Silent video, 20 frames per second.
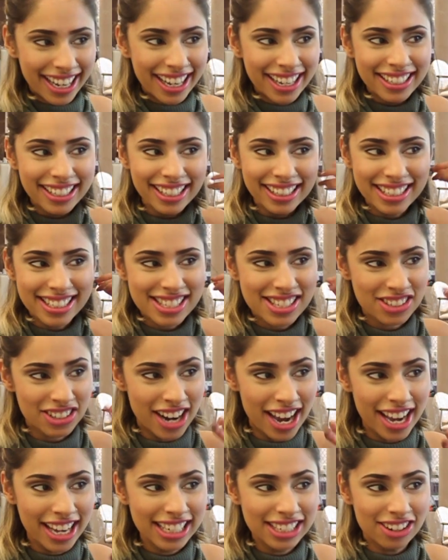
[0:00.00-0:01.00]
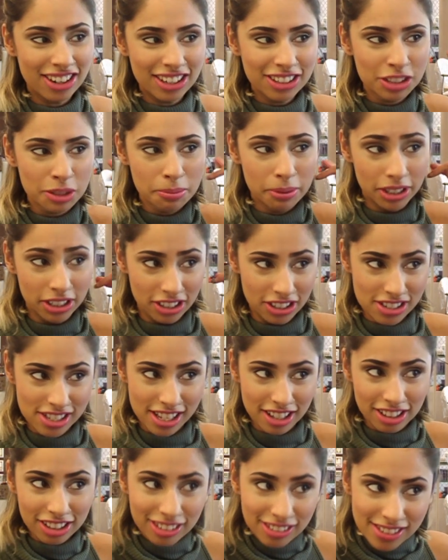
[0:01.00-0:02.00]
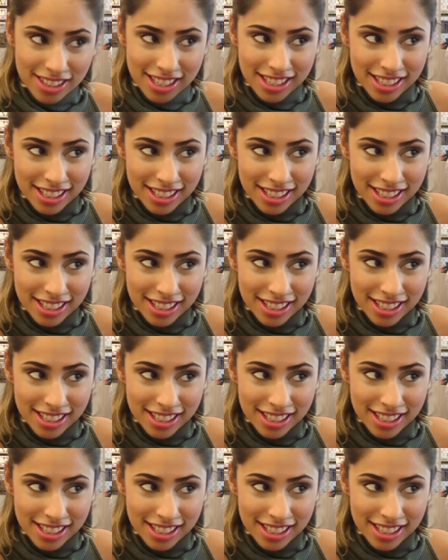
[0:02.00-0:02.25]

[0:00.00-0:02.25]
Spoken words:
Okay, let's try not to burn ourselves.